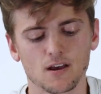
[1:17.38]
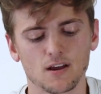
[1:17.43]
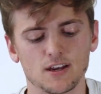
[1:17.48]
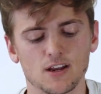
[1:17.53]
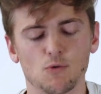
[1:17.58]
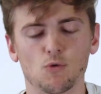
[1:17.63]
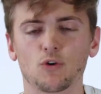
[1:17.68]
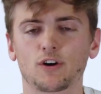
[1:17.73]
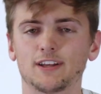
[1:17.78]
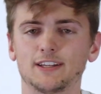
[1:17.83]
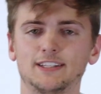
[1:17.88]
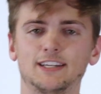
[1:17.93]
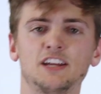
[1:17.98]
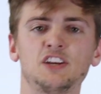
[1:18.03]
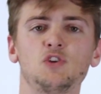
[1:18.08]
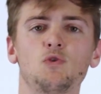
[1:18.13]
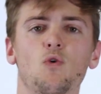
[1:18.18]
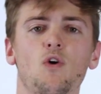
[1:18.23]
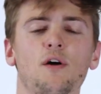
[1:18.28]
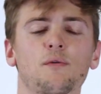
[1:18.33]
Now we'll
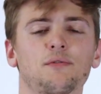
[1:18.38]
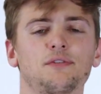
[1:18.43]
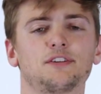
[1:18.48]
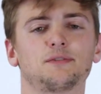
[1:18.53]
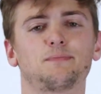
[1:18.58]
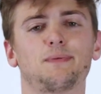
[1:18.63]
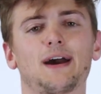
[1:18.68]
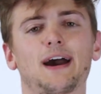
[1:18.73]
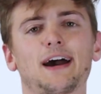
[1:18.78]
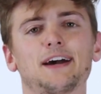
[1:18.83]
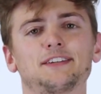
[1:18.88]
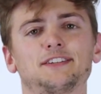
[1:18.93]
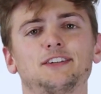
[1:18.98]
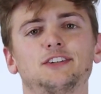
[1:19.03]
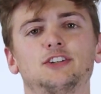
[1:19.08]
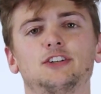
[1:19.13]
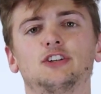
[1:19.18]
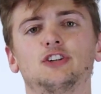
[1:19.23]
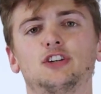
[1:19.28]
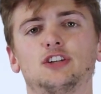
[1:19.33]
continue on with this
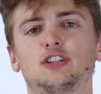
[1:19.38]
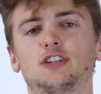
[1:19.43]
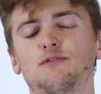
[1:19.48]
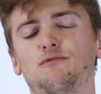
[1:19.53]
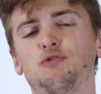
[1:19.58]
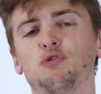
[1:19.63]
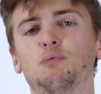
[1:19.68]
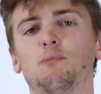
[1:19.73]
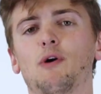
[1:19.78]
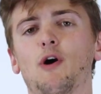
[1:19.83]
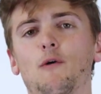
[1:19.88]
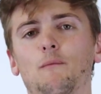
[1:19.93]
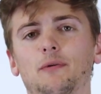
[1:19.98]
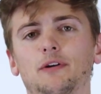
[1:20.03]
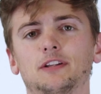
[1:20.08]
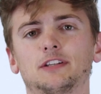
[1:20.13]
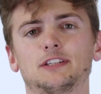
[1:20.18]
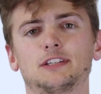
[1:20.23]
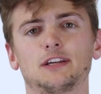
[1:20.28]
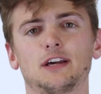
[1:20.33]
passage in just a few
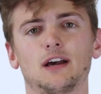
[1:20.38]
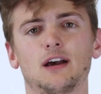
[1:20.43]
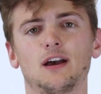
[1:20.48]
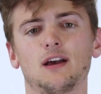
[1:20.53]
moments,